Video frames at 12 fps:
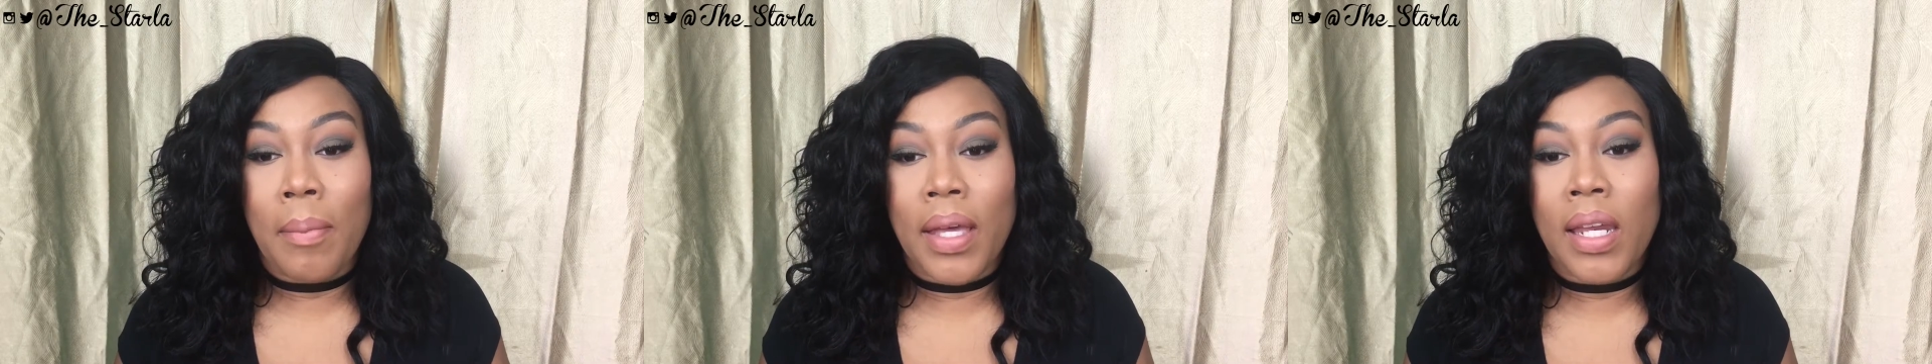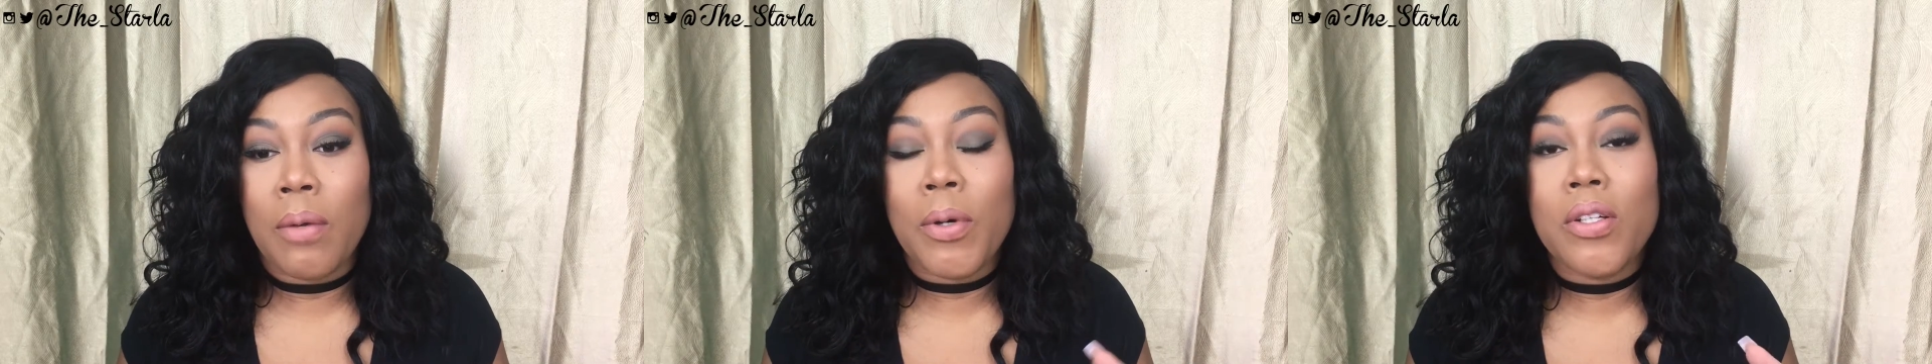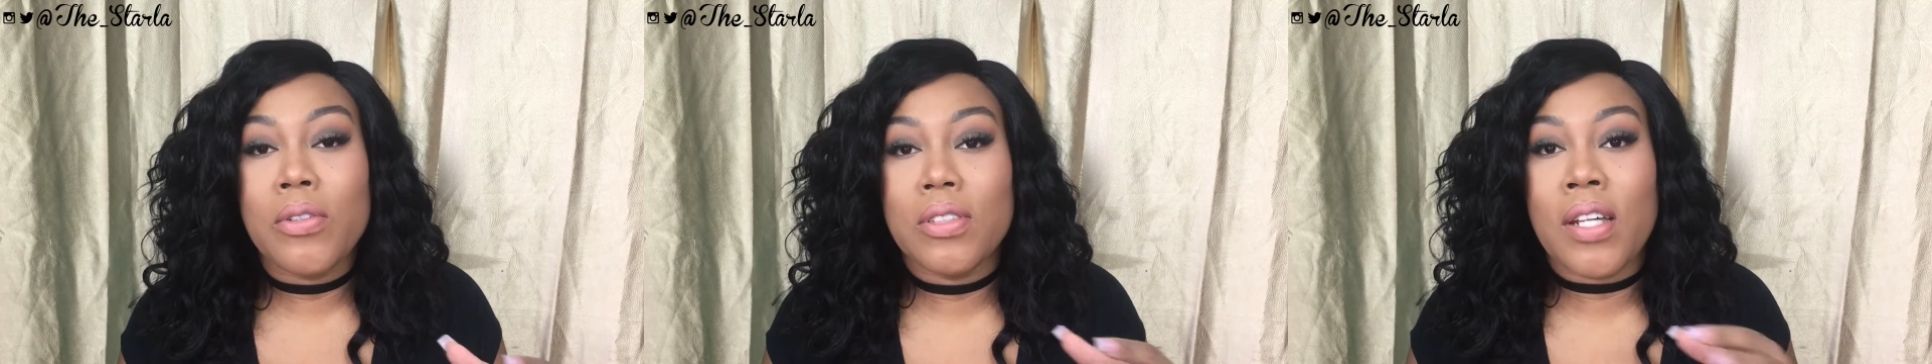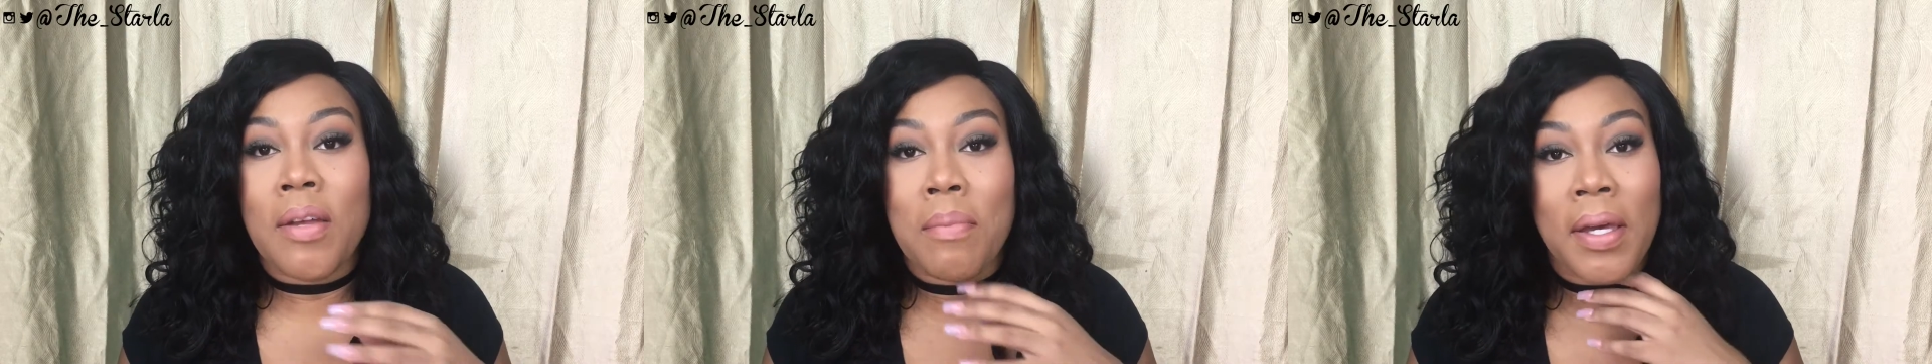anyone who's
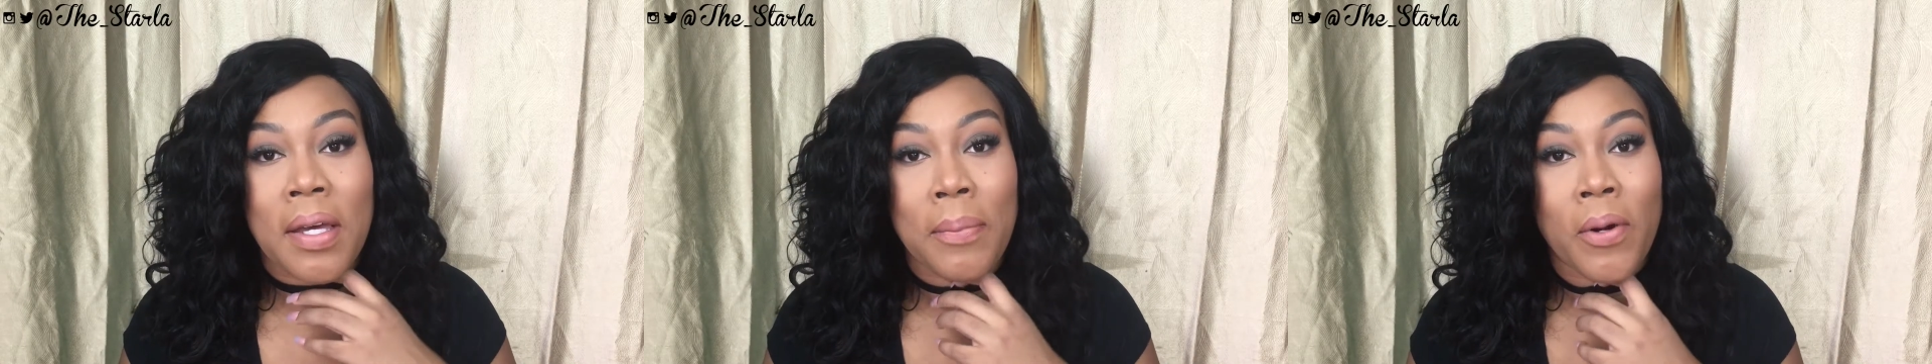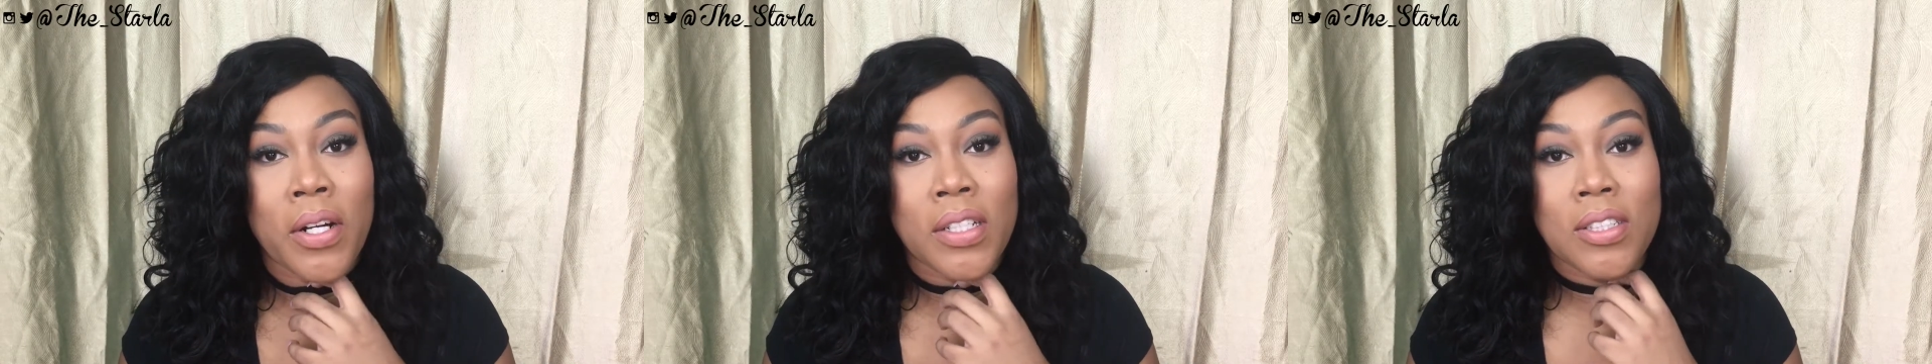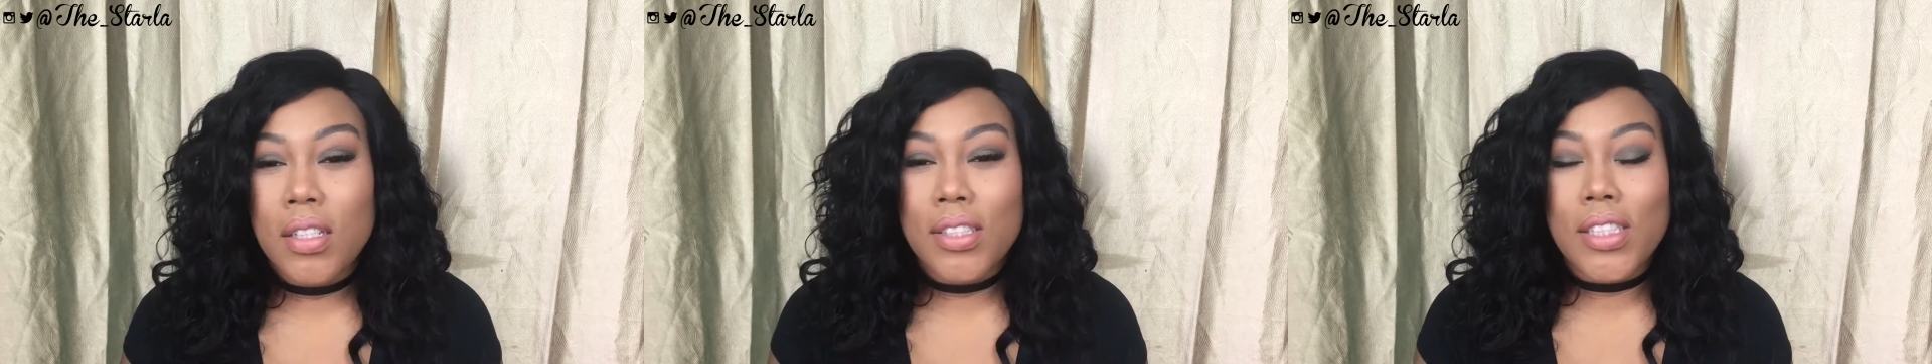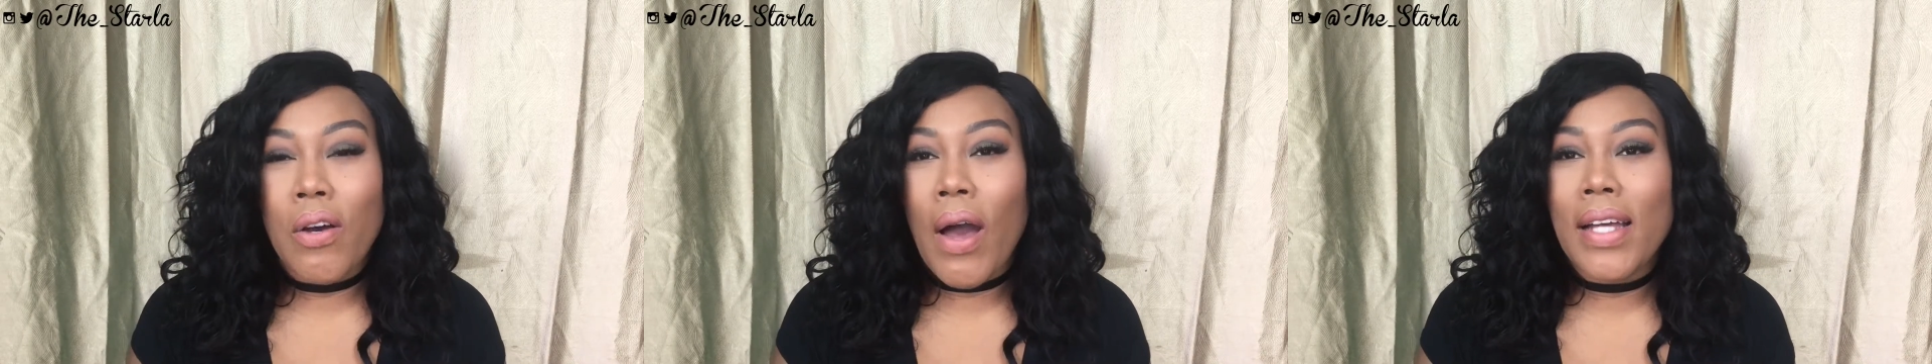not a makeup artist. So